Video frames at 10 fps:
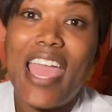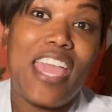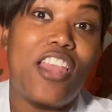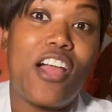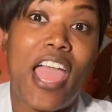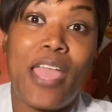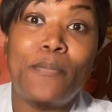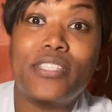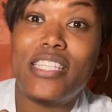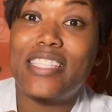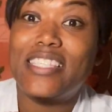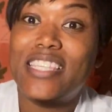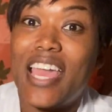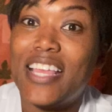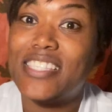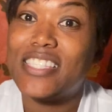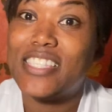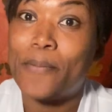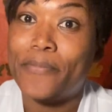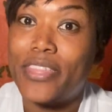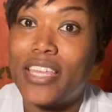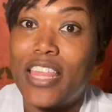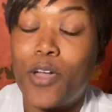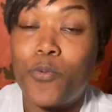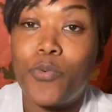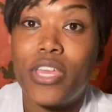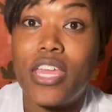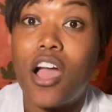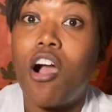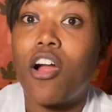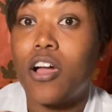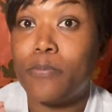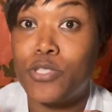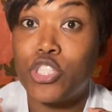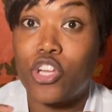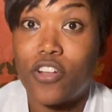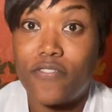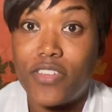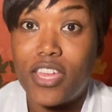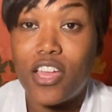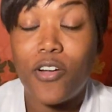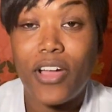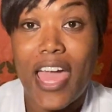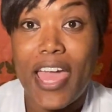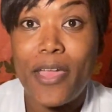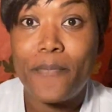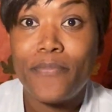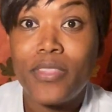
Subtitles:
and are able to taste something that we are observing, okay?